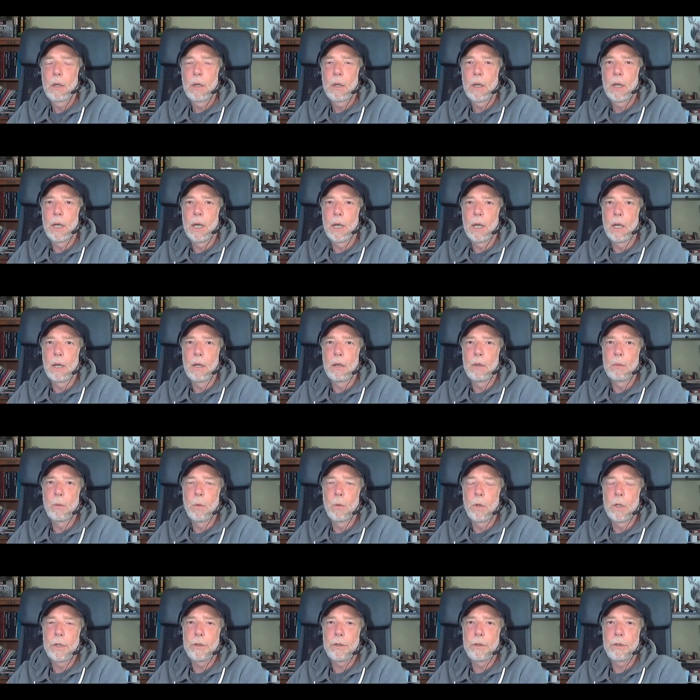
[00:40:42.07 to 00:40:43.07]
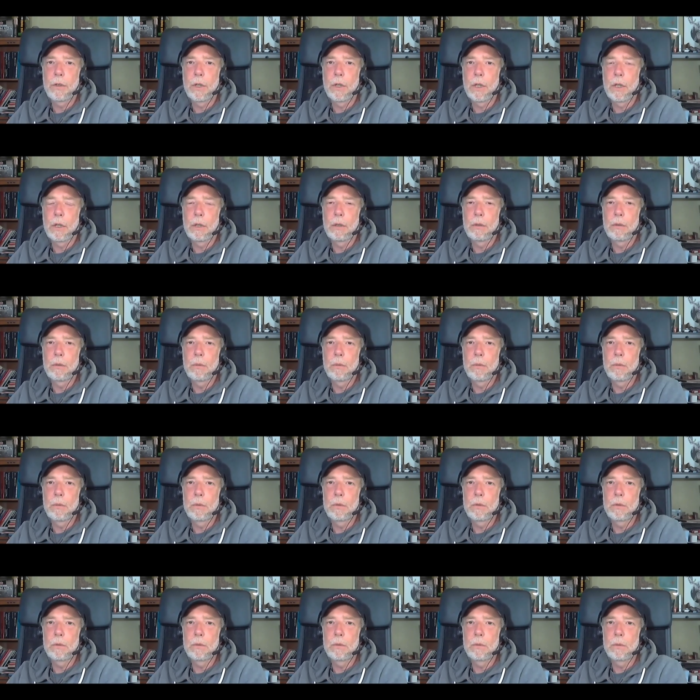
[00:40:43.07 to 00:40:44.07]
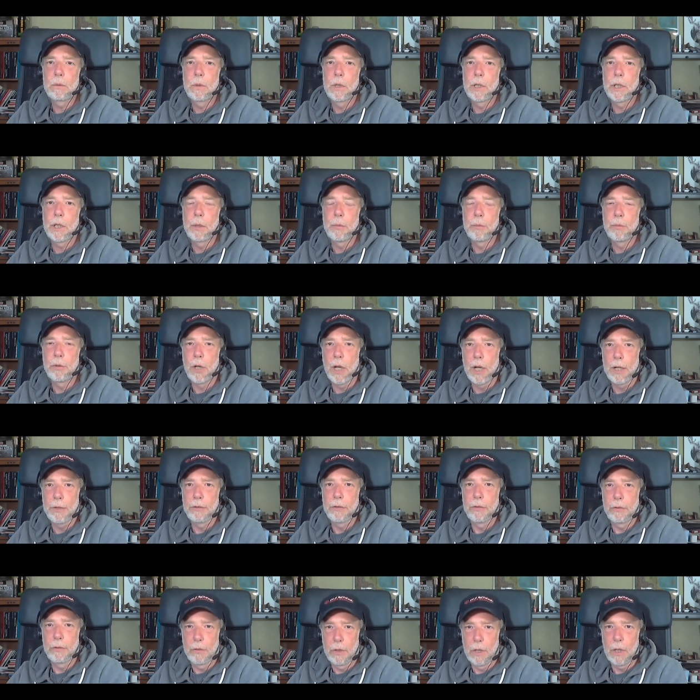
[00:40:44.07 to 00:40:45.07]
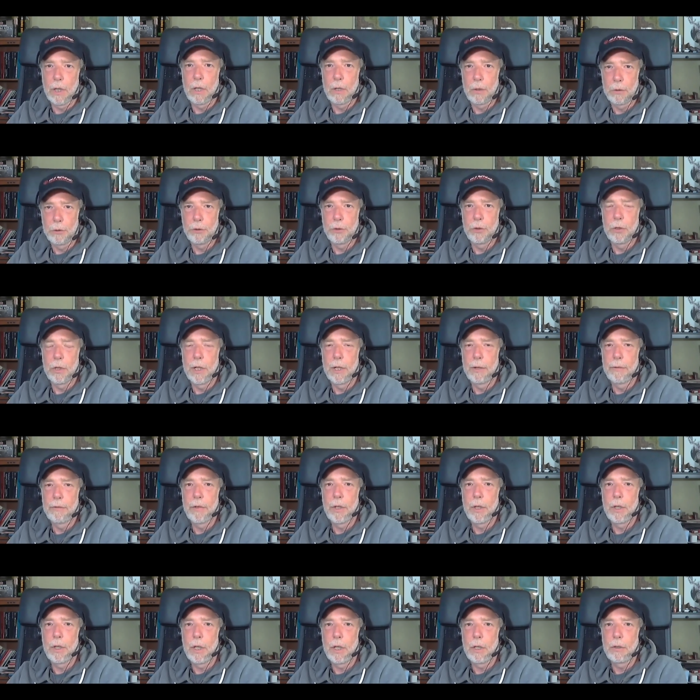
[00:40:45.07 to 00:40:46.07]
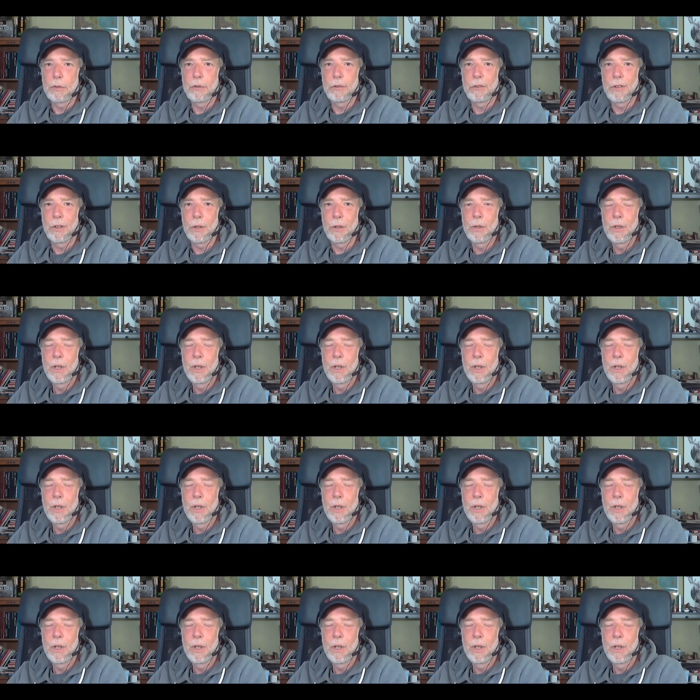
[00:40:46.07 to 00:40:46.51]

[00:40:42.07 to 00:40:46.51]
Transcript: uh, what uh, what comprises the culture and everything. So